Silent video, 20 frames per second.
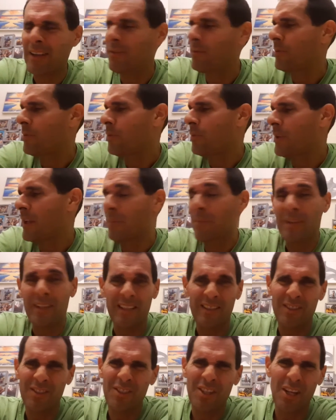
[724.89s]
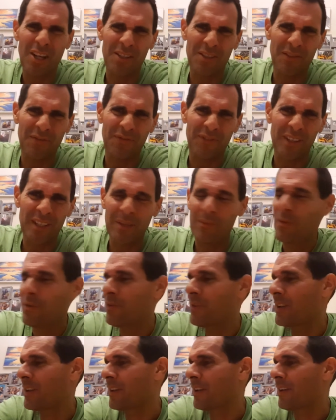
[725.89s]
I don't own that, but it's such a funny
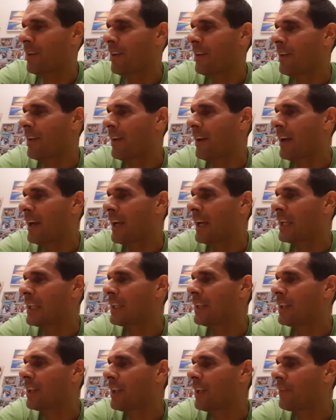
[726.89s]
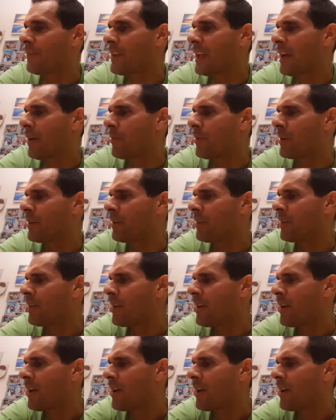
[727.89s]
movie. I love that one.